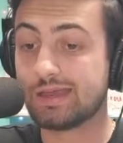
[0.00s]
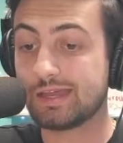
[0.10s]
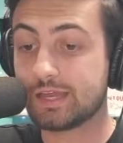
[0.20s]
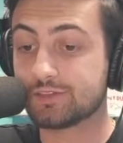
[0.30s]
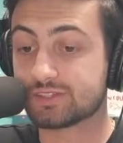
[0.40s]

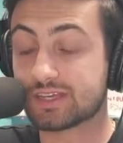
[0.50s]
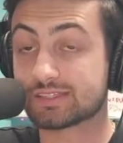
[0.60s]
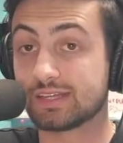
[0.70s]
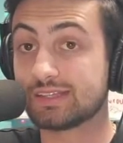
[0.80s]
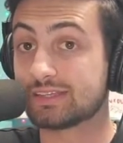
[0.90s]
in the
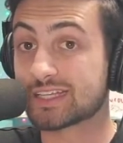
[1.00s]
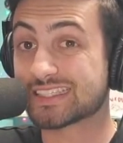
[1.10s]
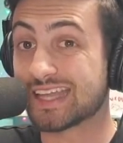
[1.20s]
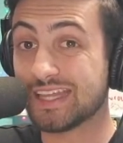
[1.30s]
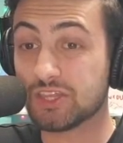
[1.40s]
6th inning to
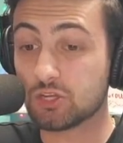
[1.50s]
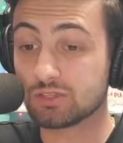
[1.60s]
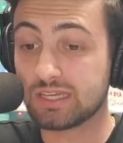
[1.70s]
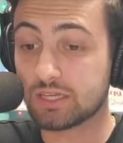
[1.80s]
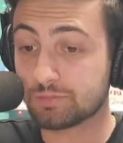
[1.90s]
extend their
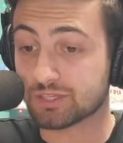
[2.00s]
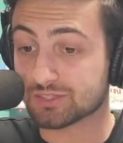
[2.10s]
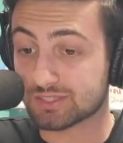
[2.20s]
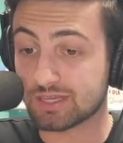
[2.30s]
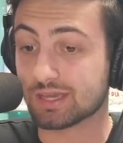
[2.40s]
lead up to
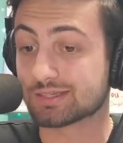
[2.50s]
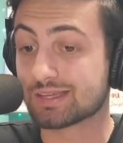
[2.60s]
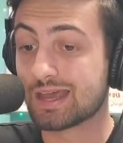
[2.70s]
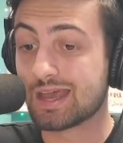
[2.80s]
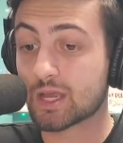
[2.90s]
6,